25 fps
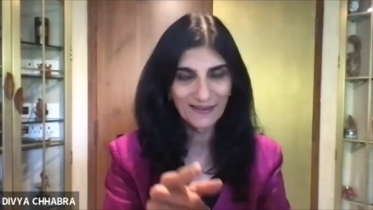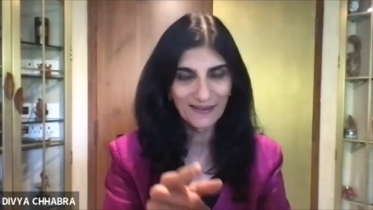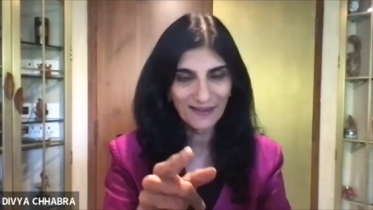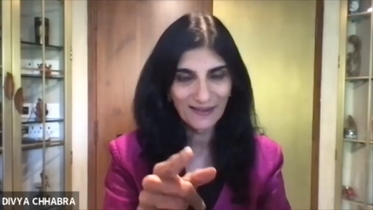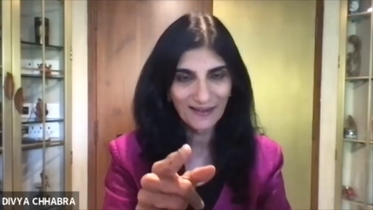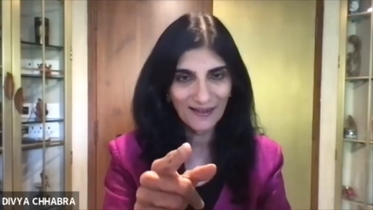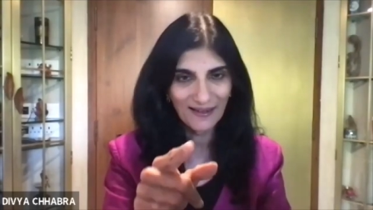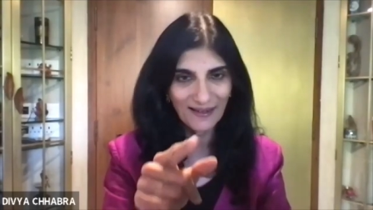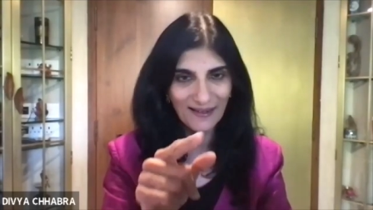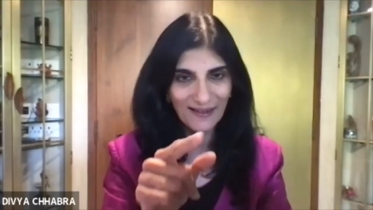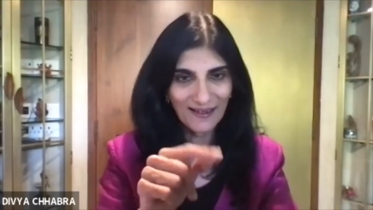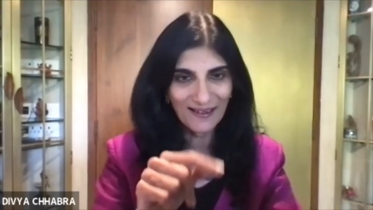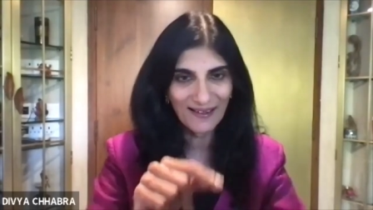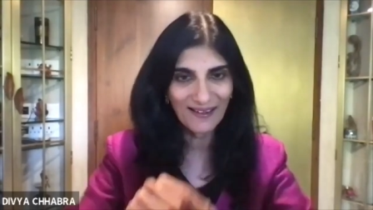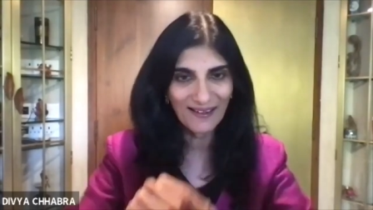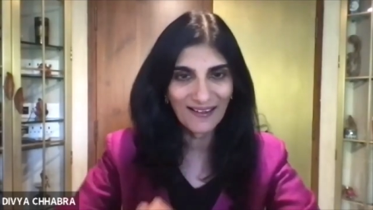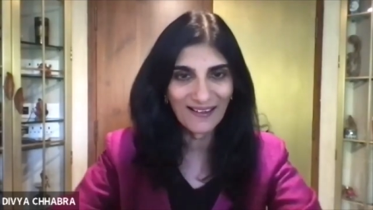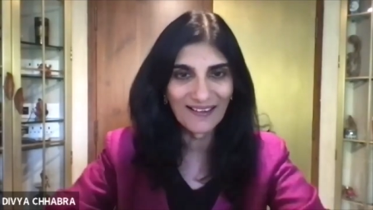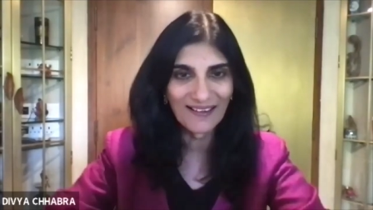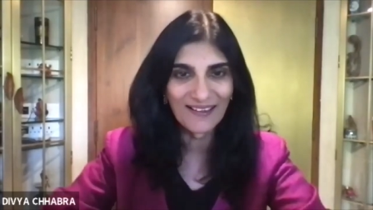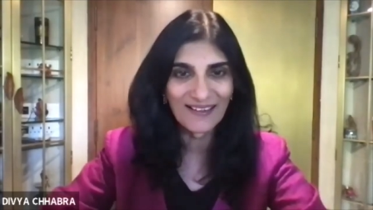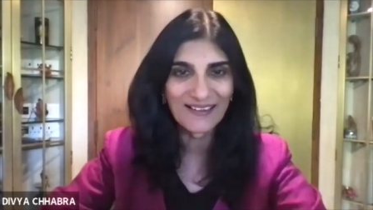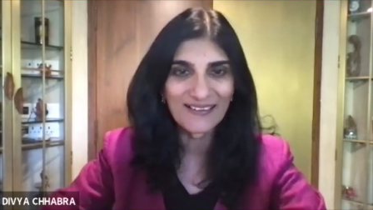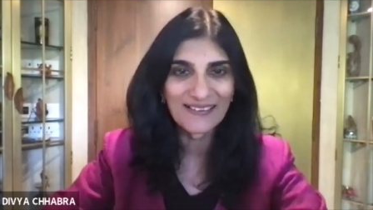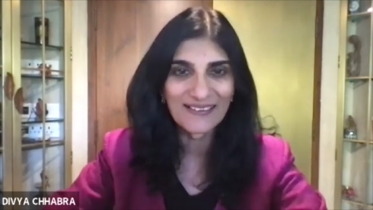
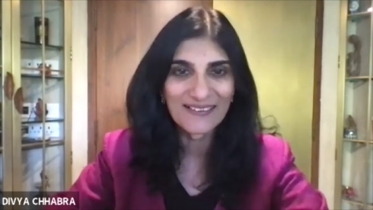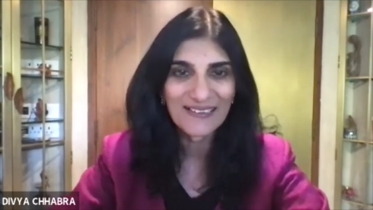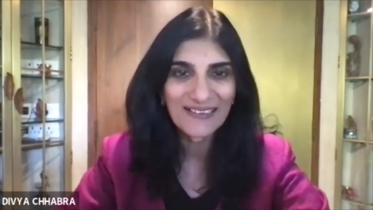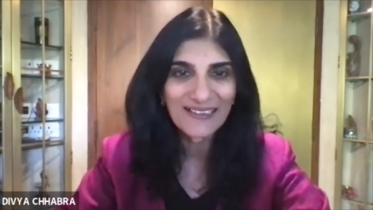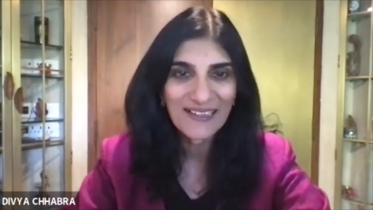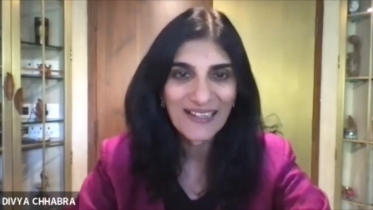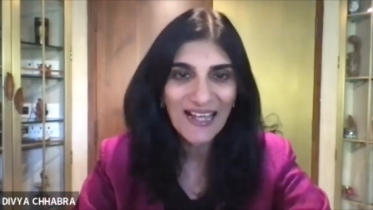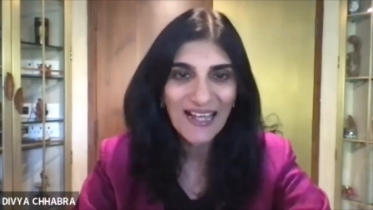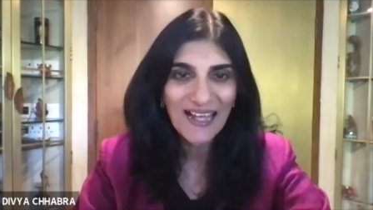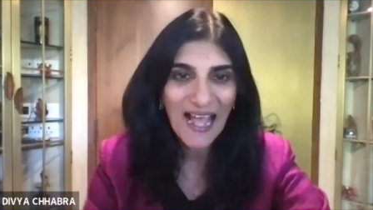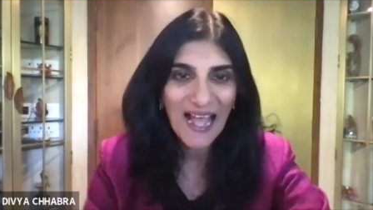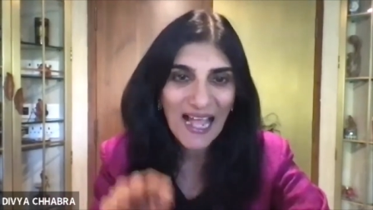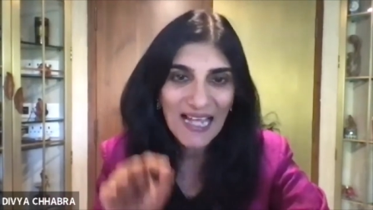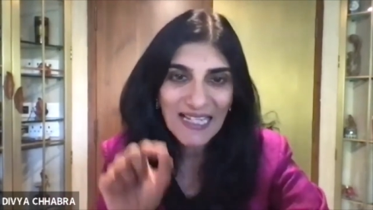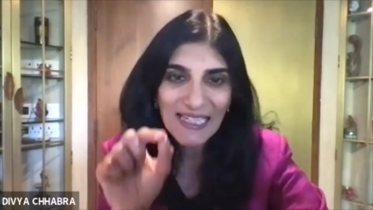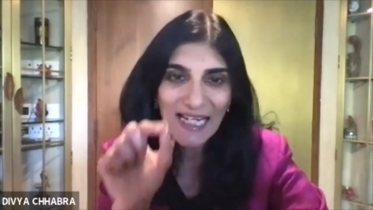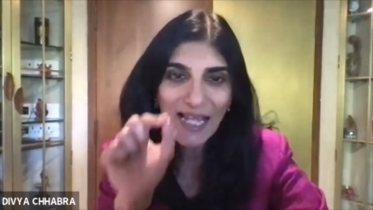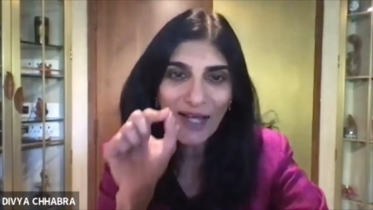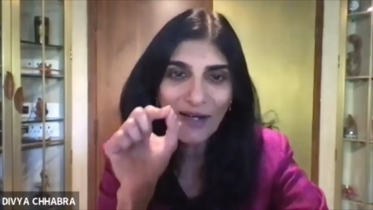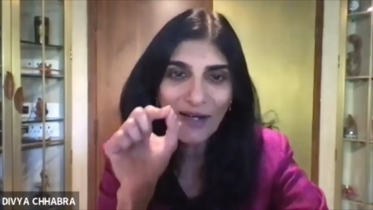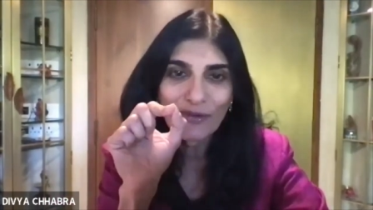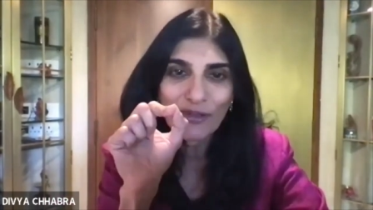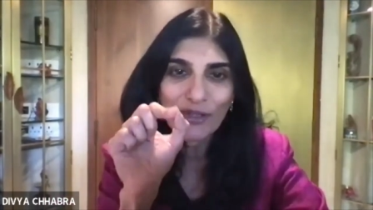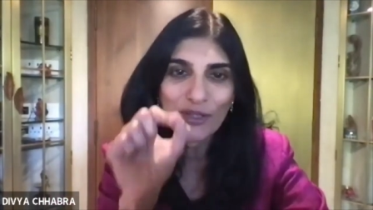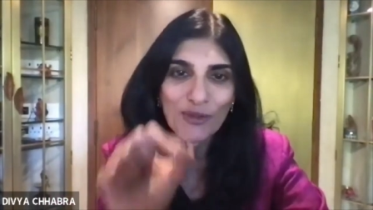Aha, I
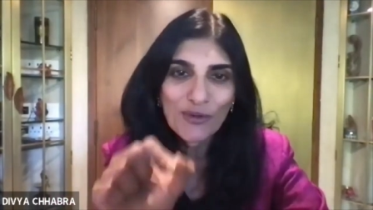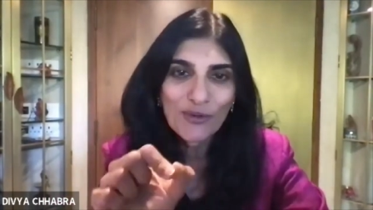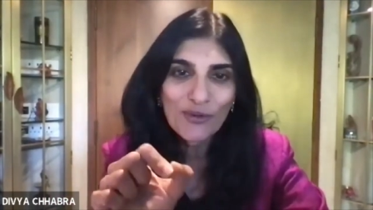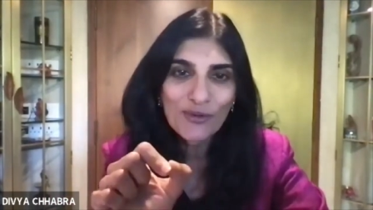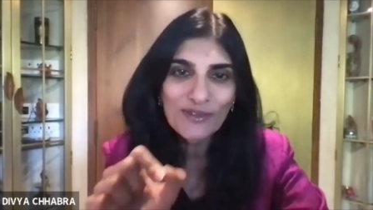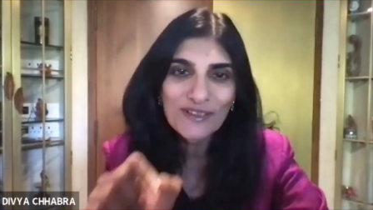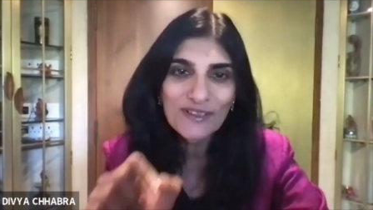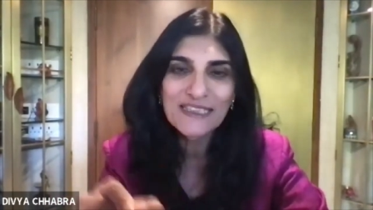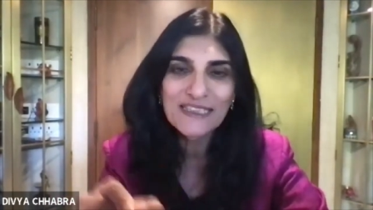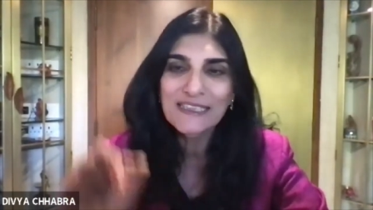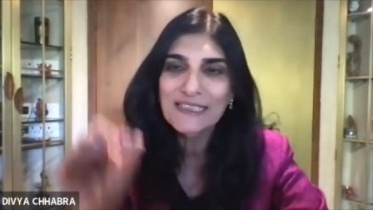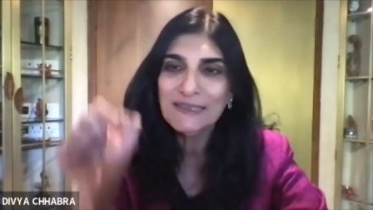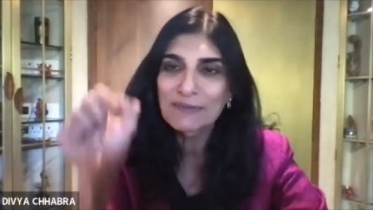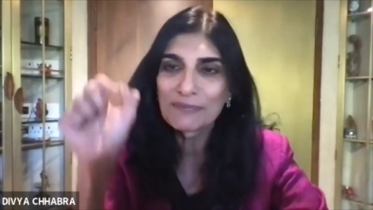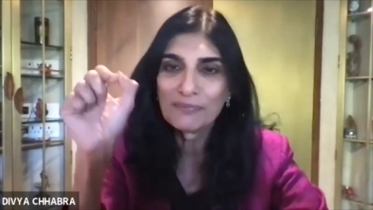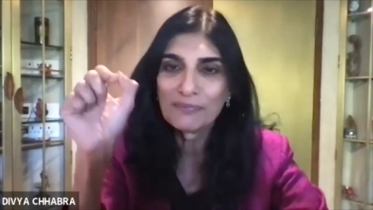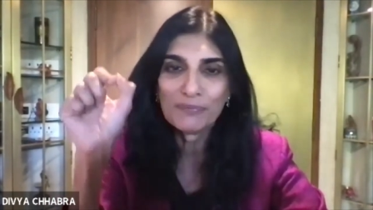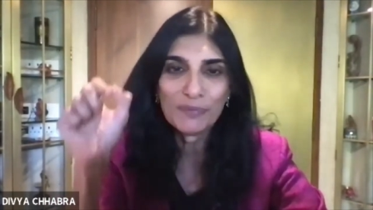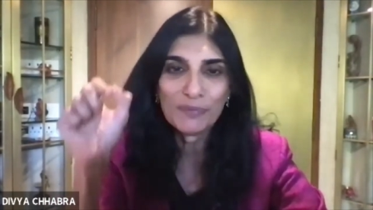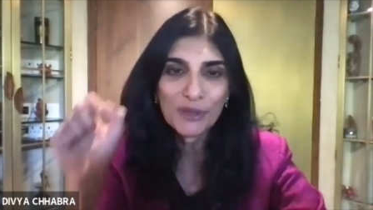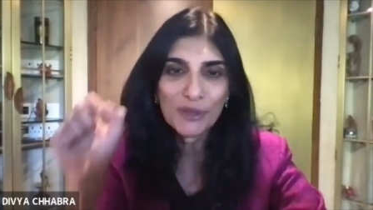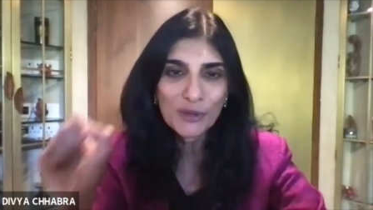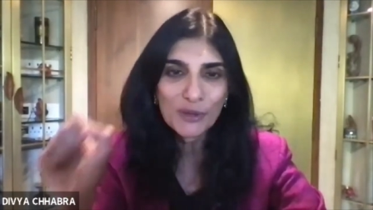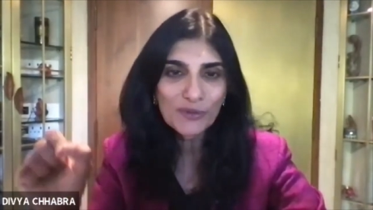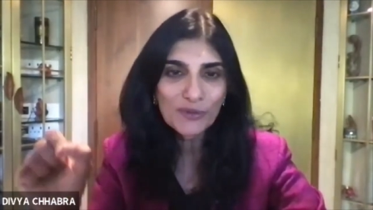now know this
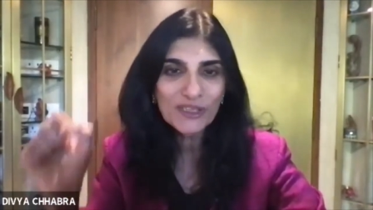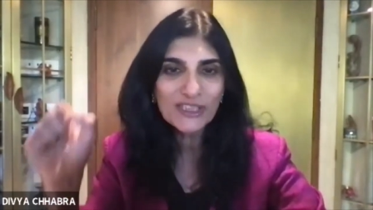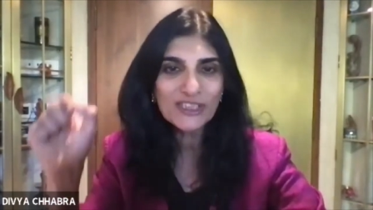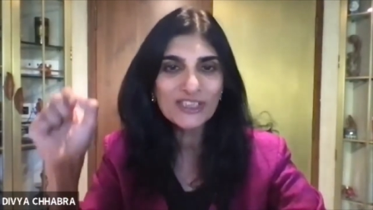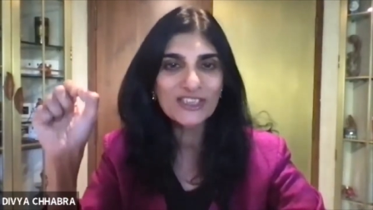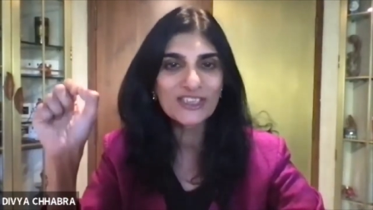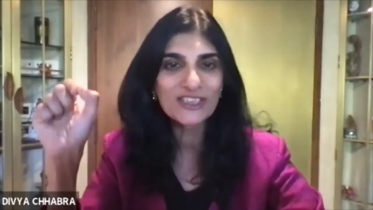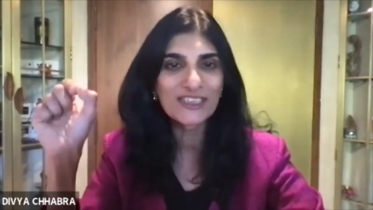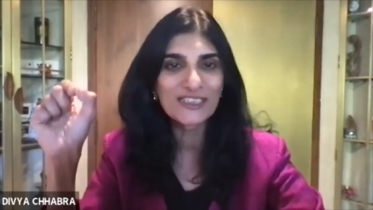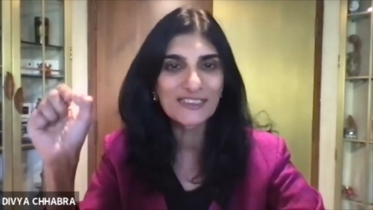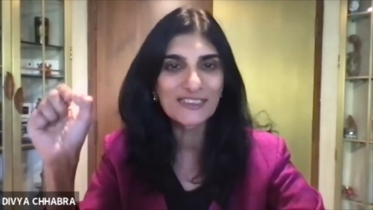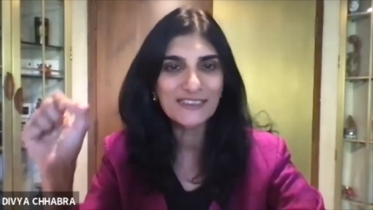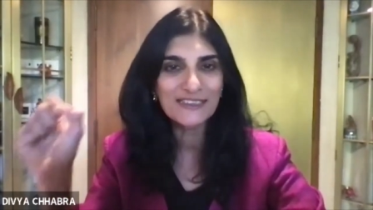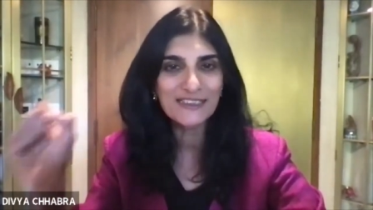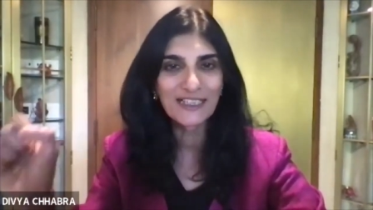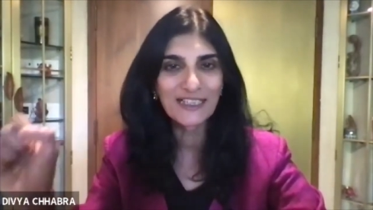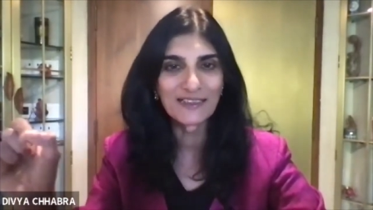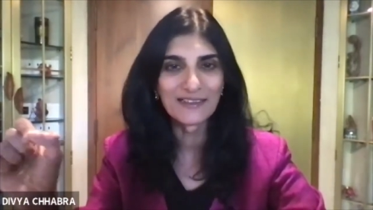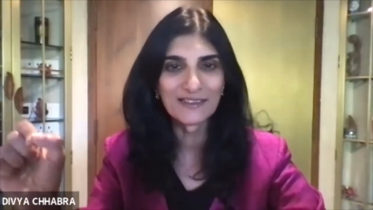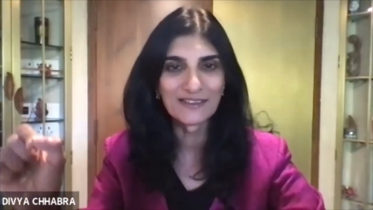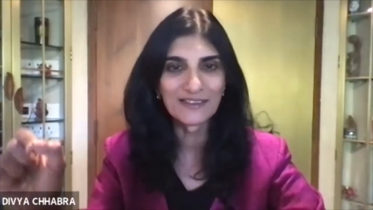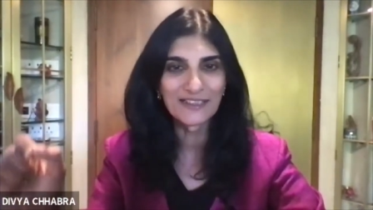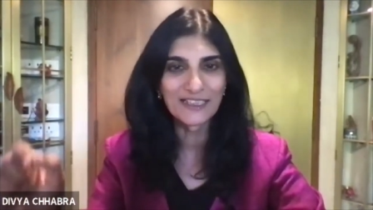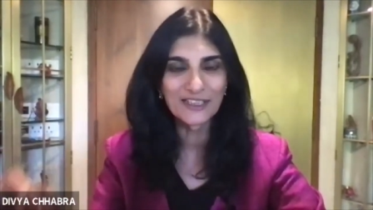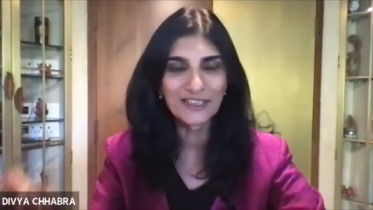bluish
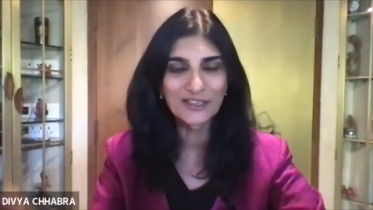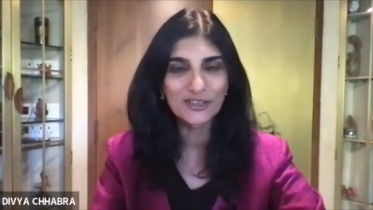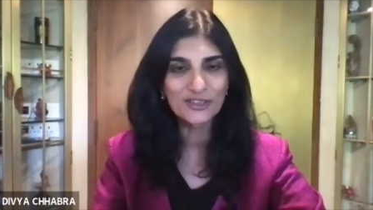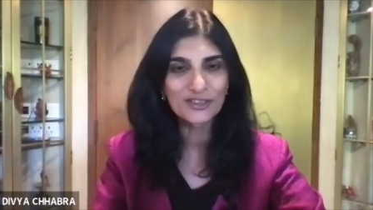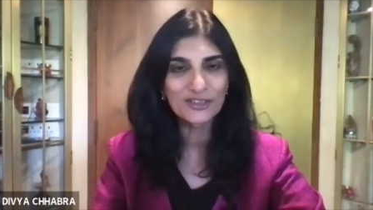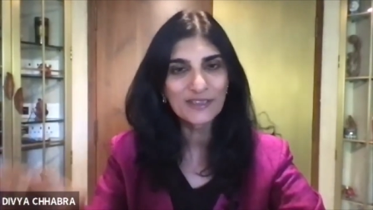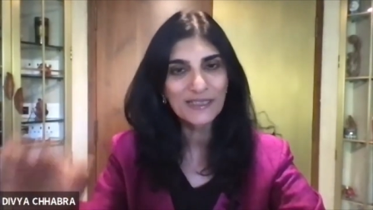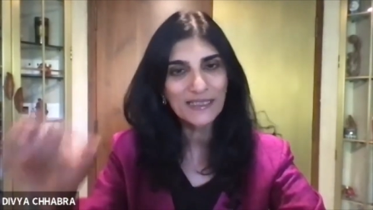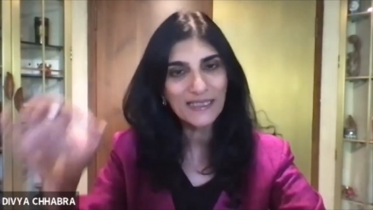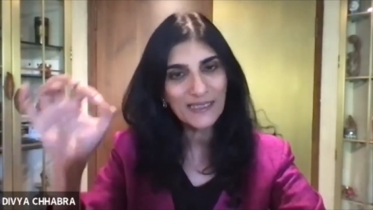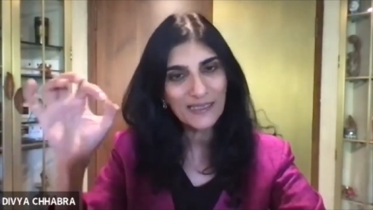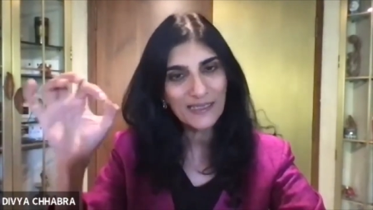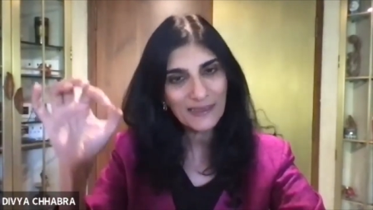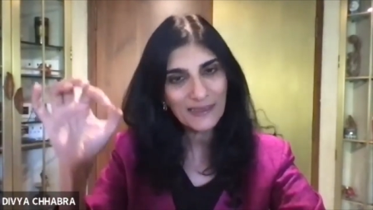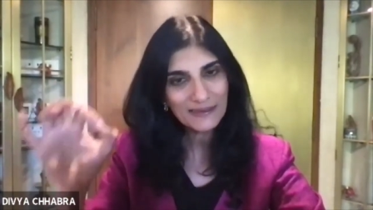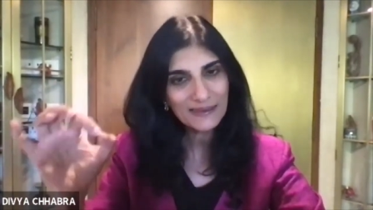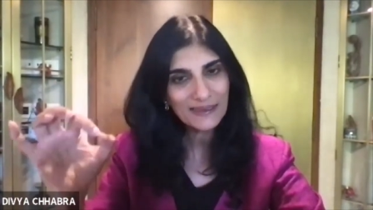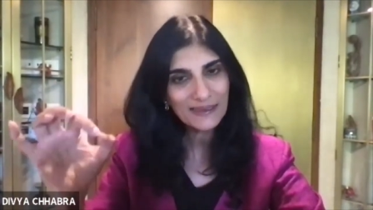discoloration is